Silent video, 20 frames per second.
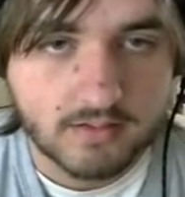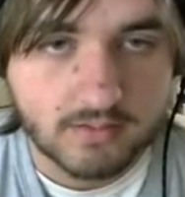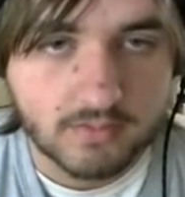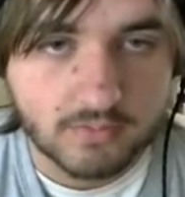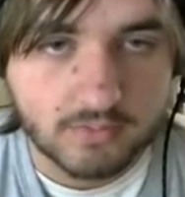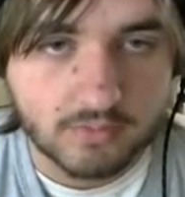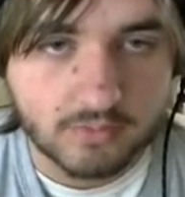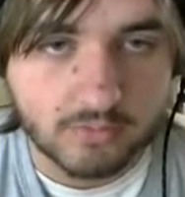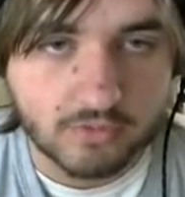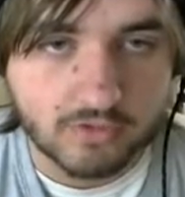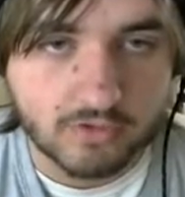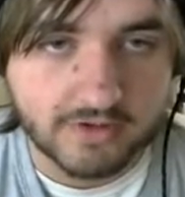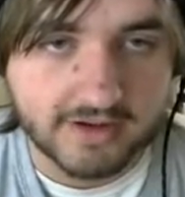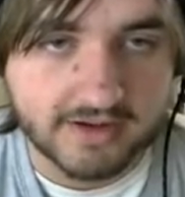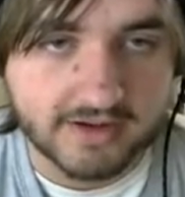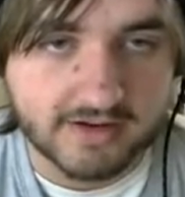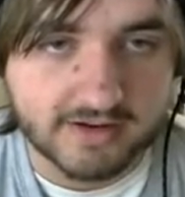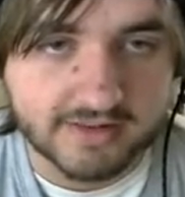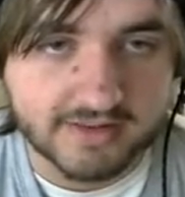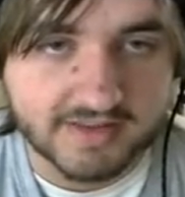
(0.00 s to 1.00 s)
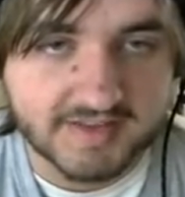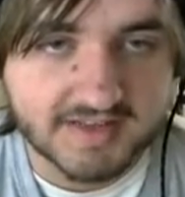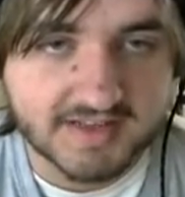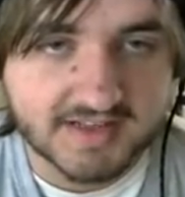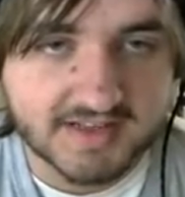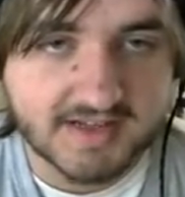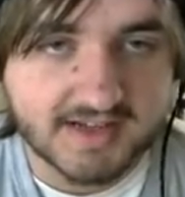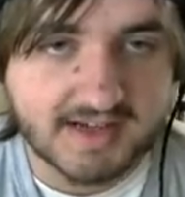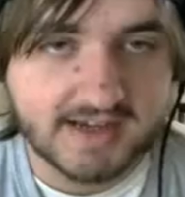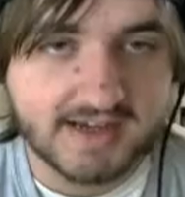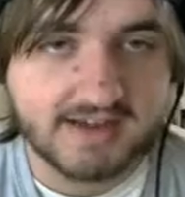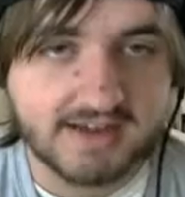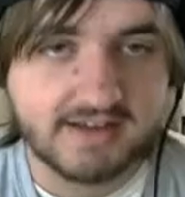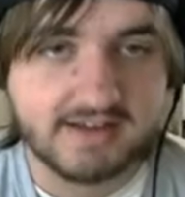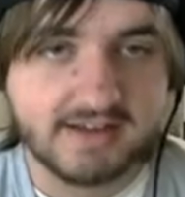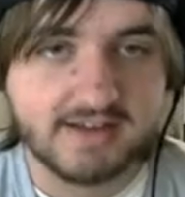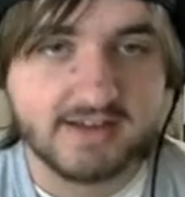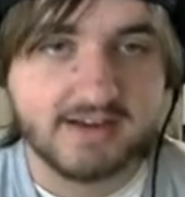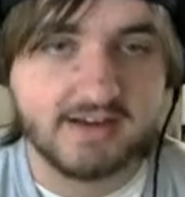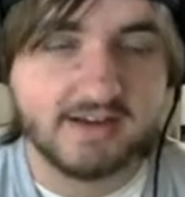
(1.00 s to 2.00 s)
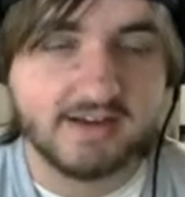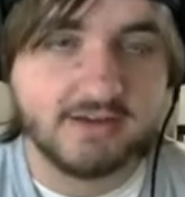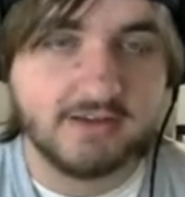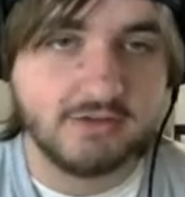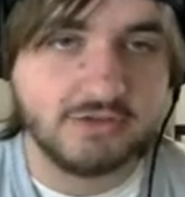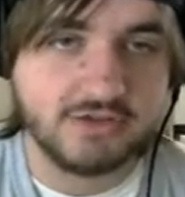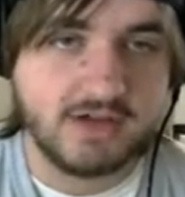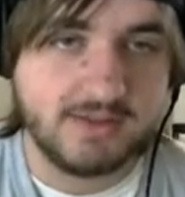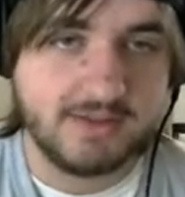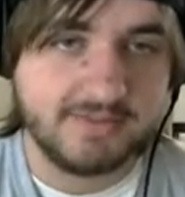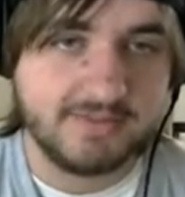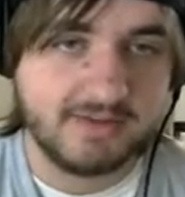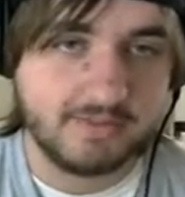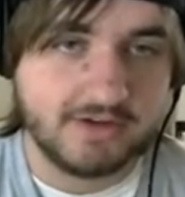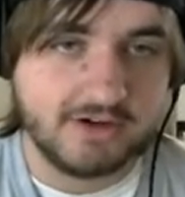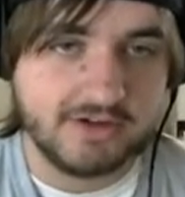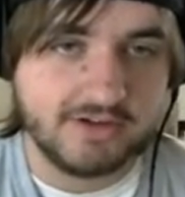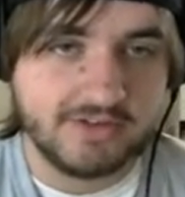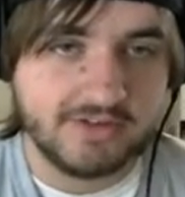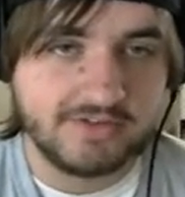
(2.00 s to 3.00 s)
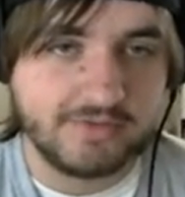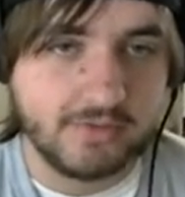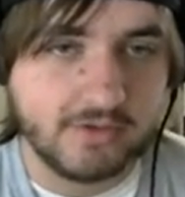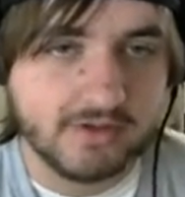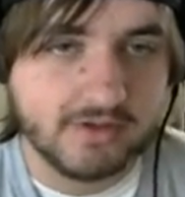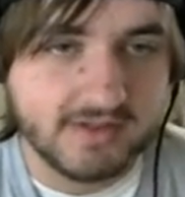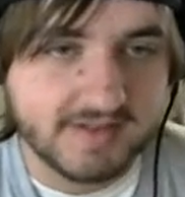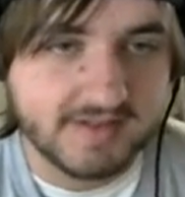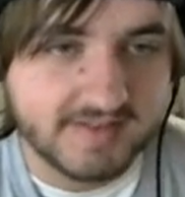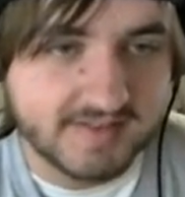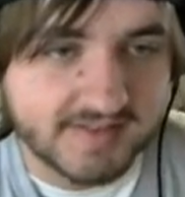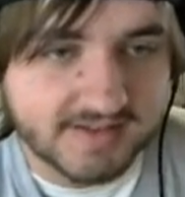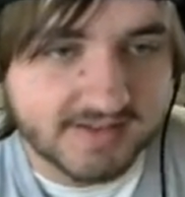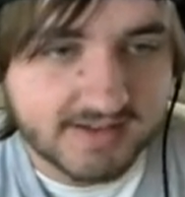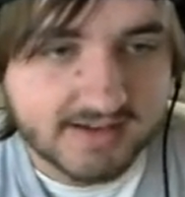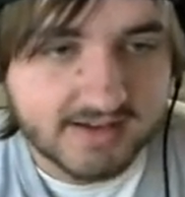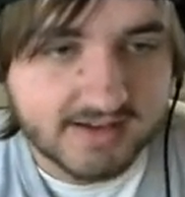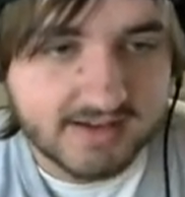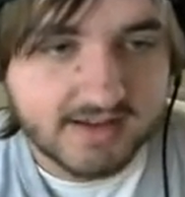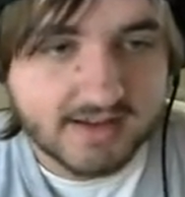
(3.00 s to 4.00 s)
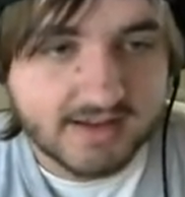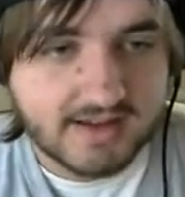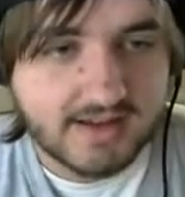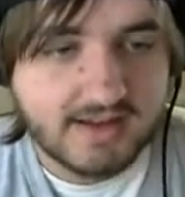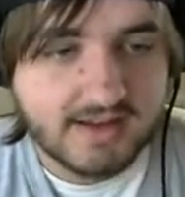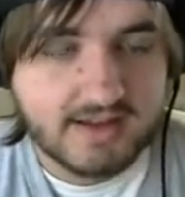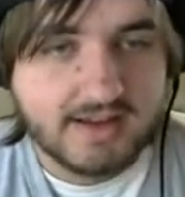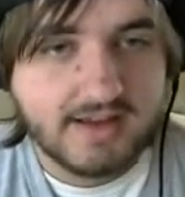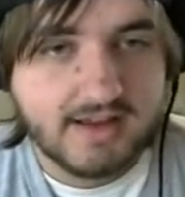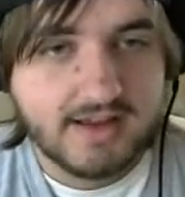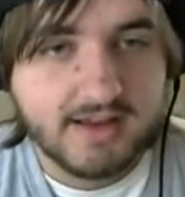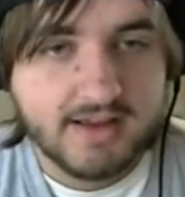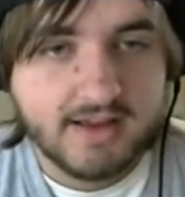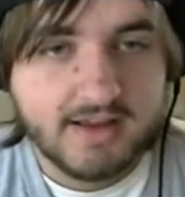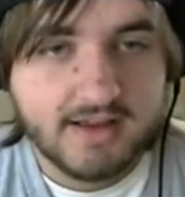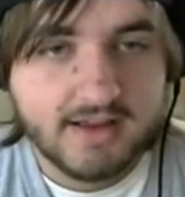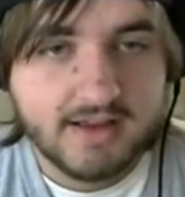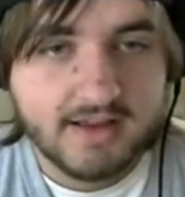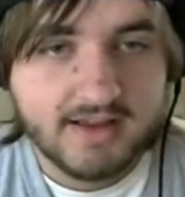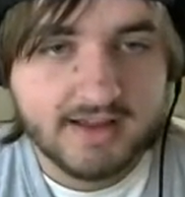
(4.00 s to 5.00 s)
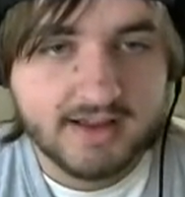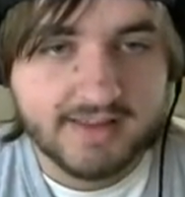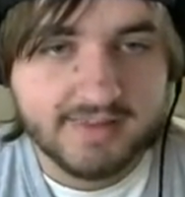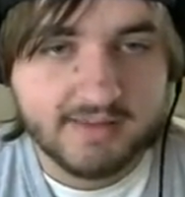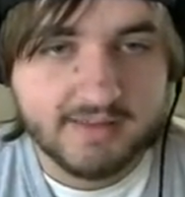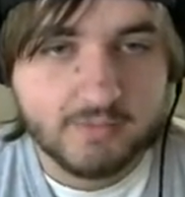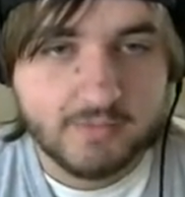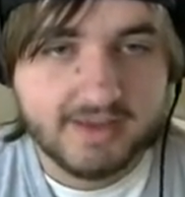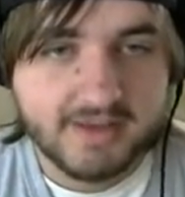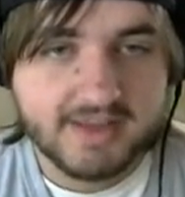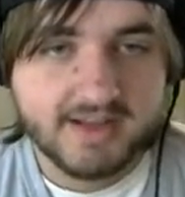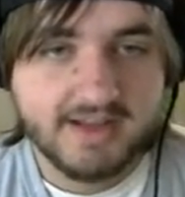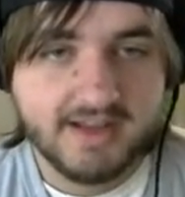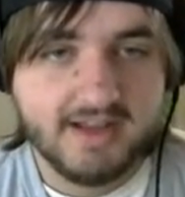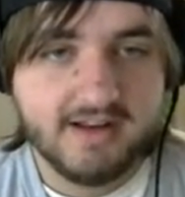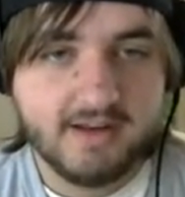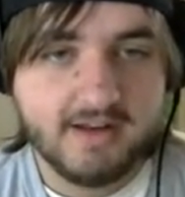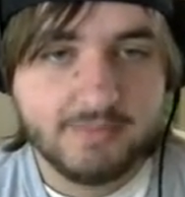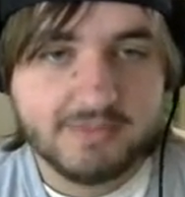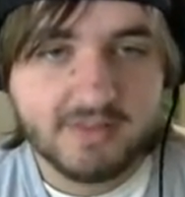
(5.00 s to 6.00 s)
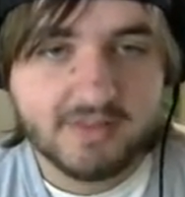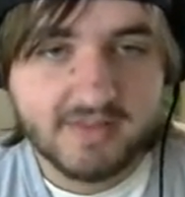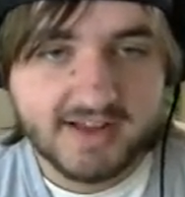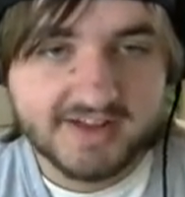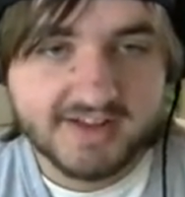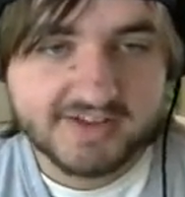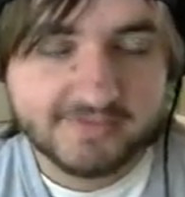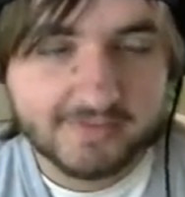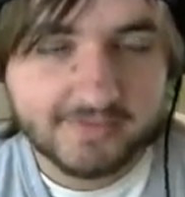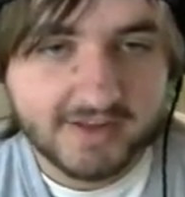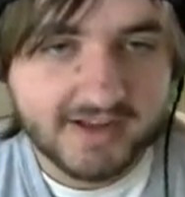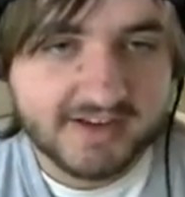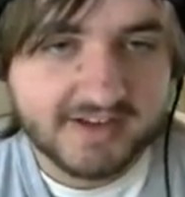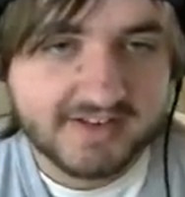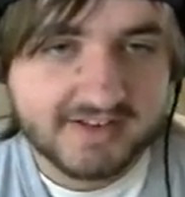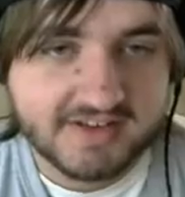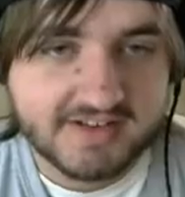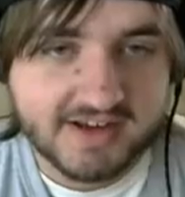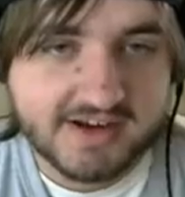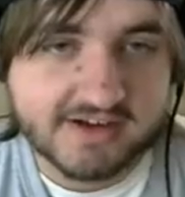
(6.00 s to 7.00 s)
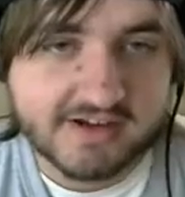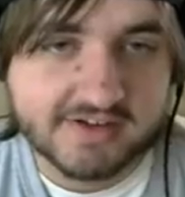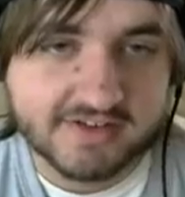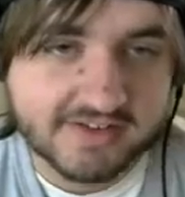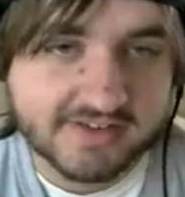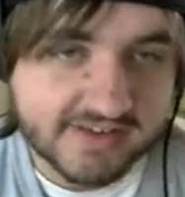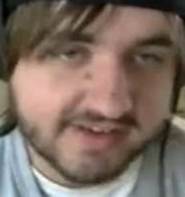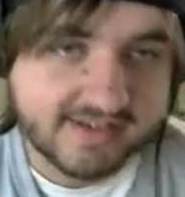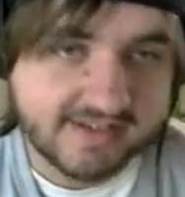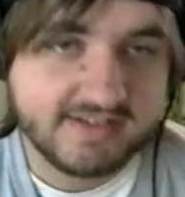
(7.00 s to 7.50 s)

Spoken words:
One more hit on this guy, and he'll drop some hearts for us. And then we can head up the last flight of stairs.